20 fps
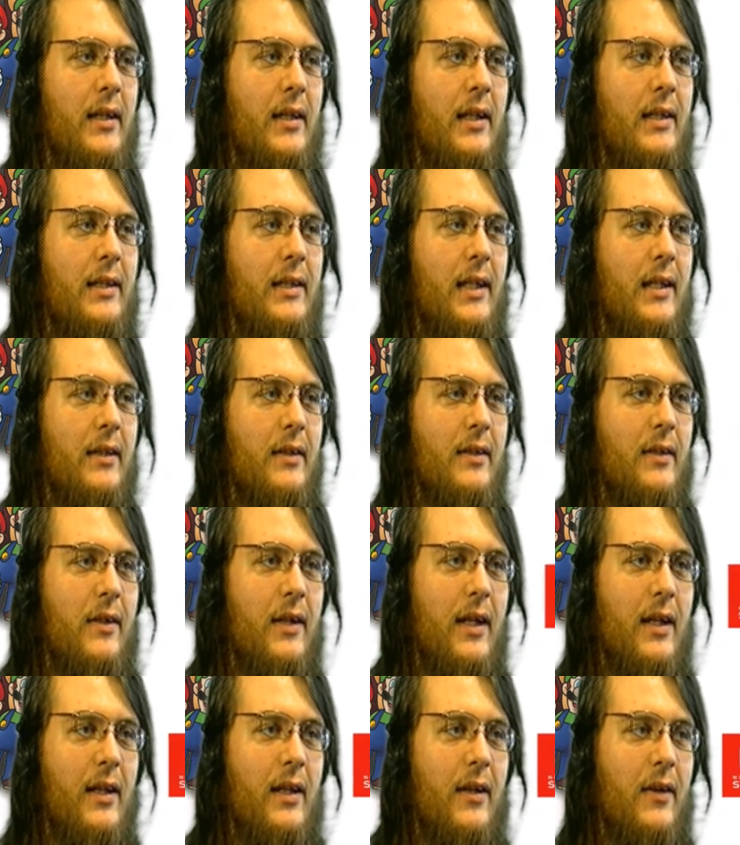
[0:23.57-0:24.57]
Nintendo
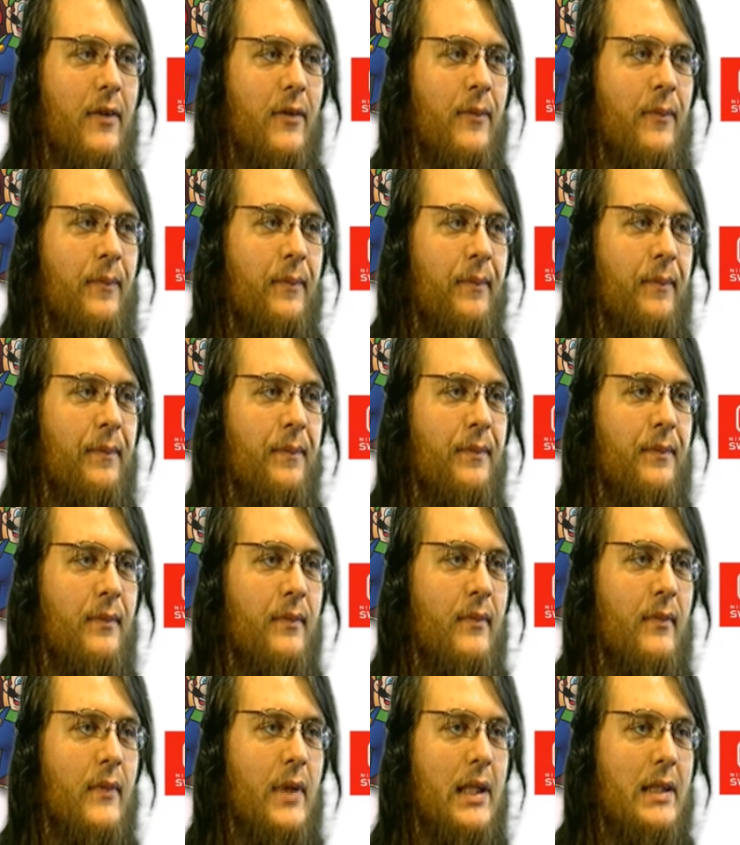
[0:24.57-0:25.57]
Direct, though.
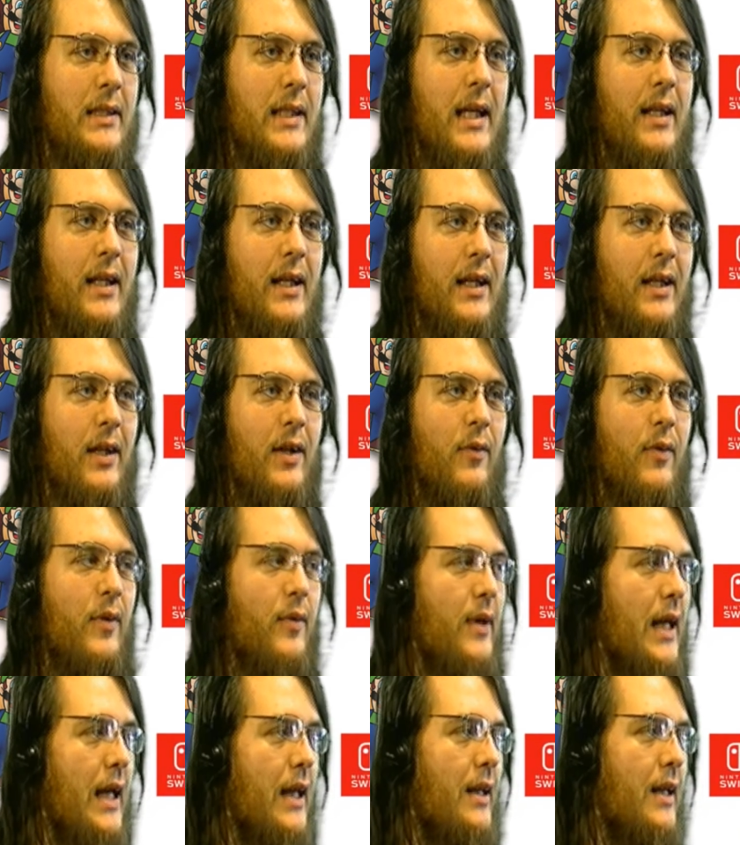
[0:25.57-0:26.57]
It's not like, what
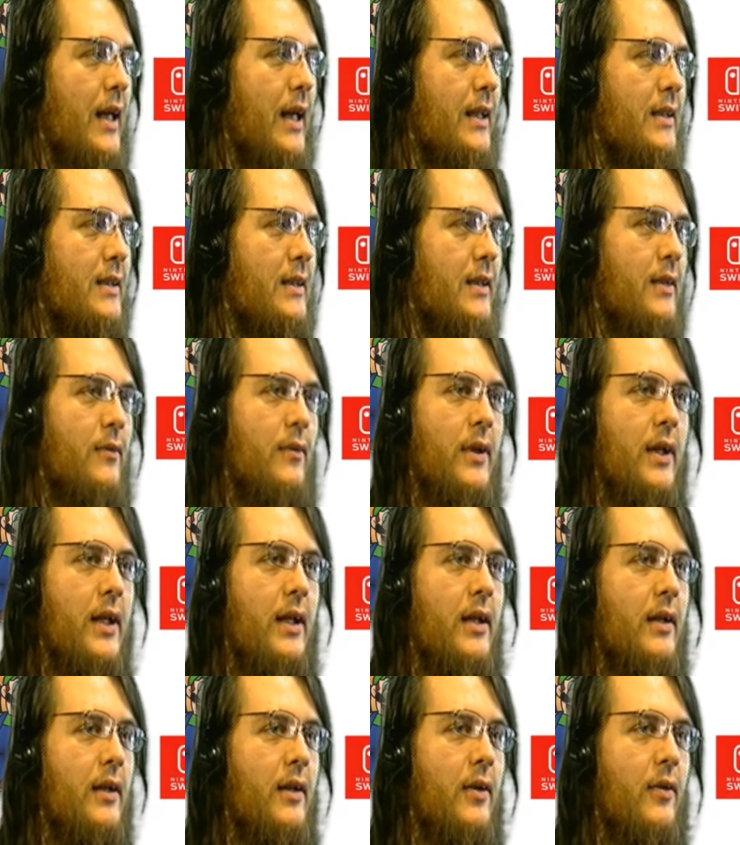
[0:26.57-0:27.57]
we had last week,
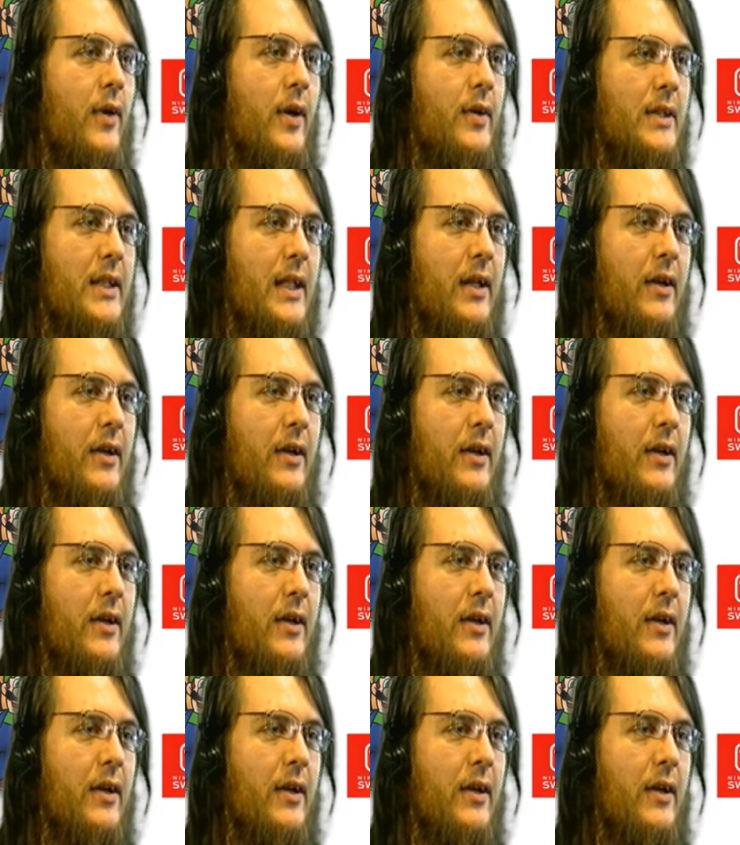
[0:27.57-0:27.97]
where it was like